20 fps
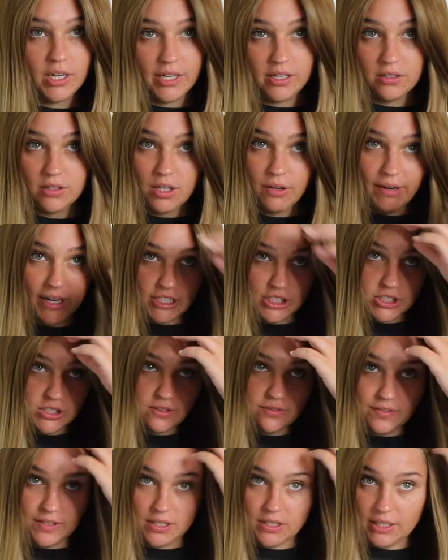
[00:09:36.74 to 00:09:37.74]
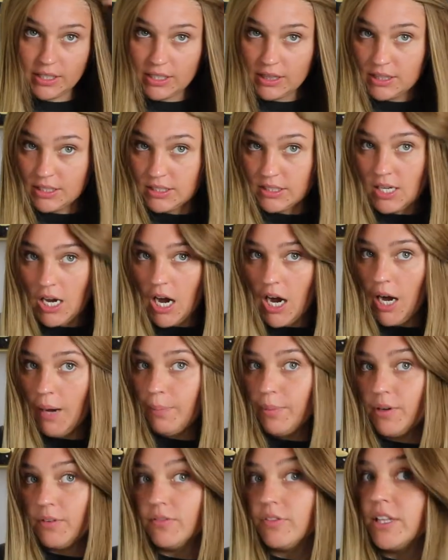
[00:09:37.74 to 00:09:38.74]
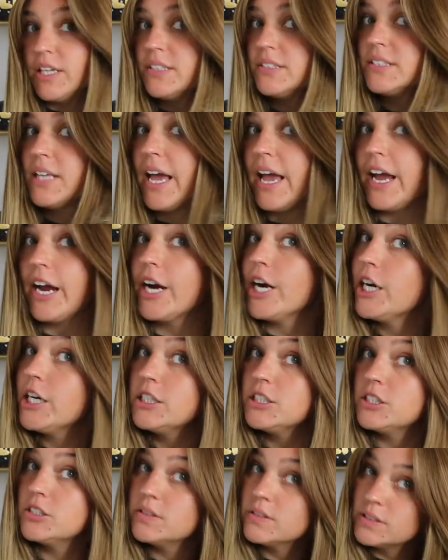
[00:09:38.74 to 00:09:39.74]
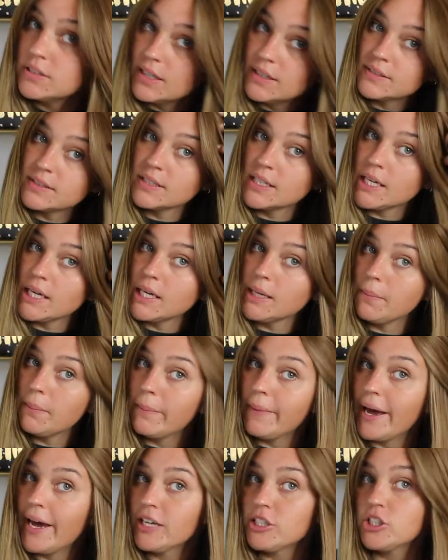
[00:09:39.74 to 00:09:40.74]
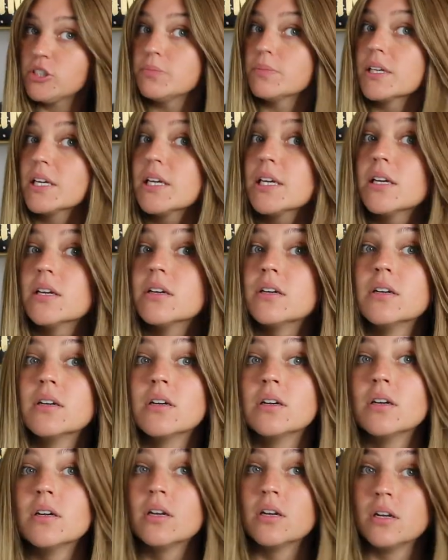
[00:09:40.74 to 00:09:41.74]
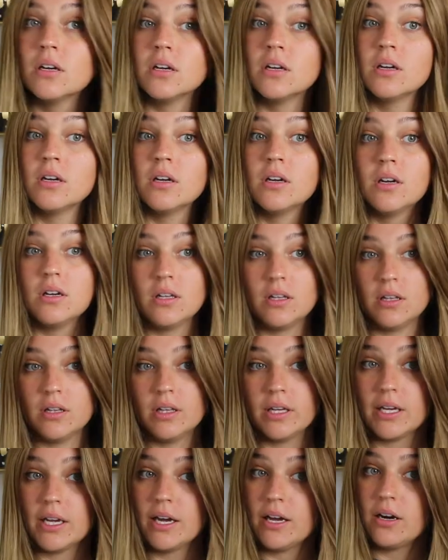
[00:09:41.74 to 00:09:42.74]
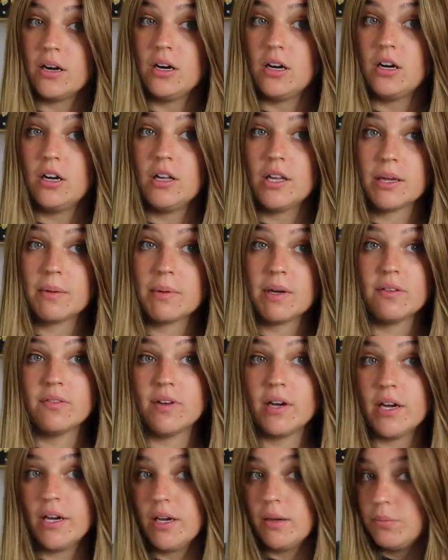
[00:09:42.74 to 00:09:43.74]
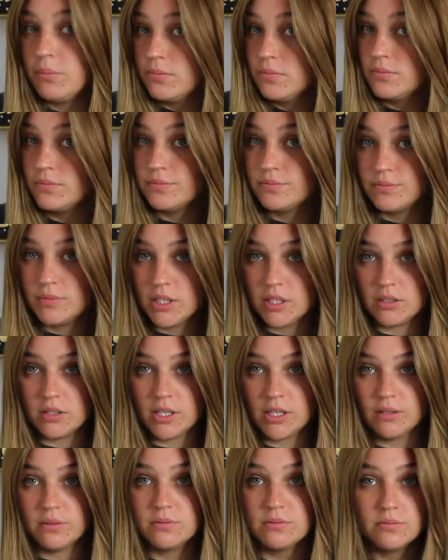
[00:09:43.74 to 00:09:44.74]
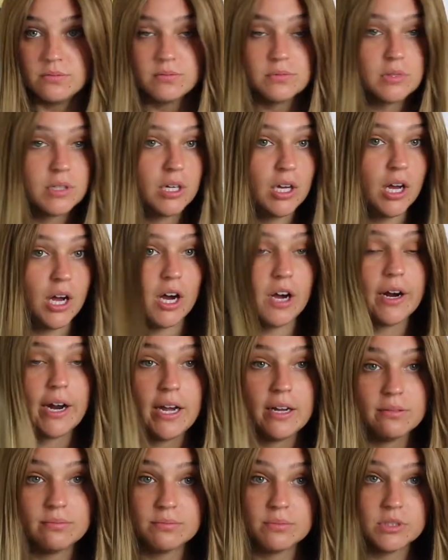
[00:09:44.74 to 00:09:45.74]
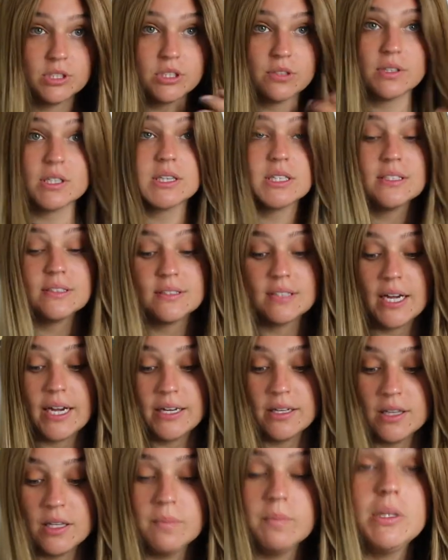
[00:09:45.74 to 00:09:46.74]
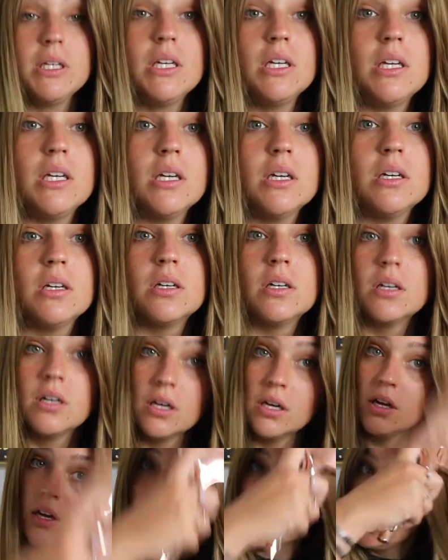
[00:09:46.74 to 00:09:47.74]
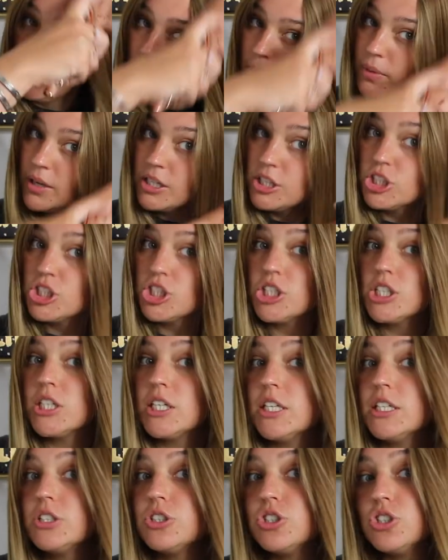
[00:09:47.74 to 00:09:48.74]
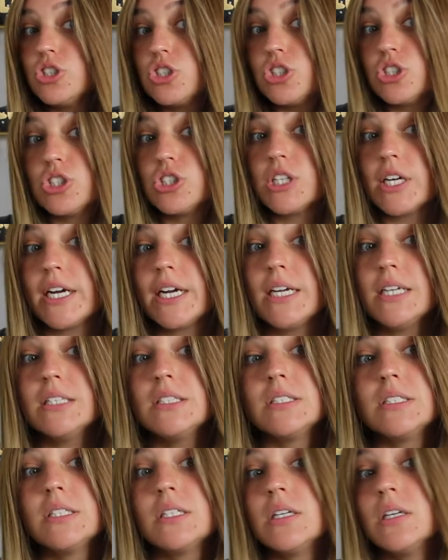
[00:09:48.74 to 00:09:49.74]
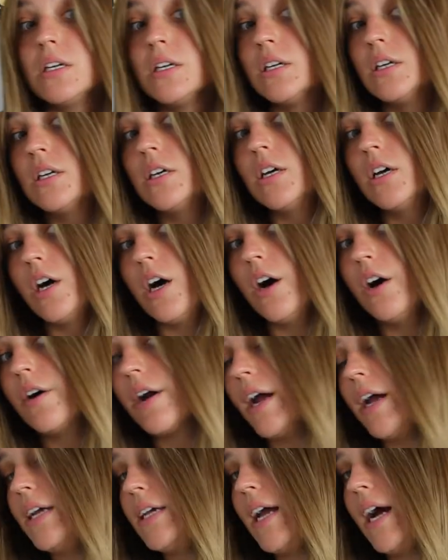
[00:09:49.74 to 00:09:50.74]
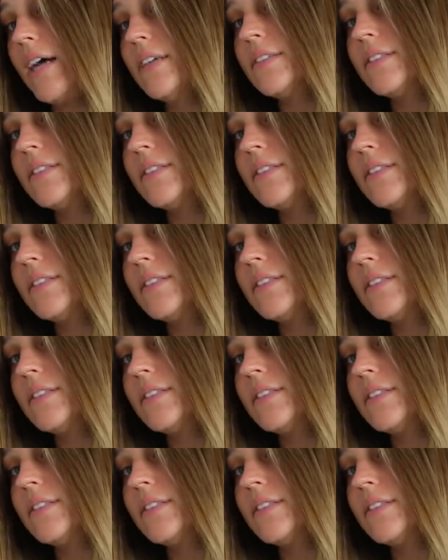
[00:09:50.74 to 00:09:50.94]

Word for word: I don't know, I just feel like the top of this hair just doesn't match me. Like at all, like my vibe. I don't know. Okay, I'm doing this side. Let me make sure it's straight. Okay, yeah,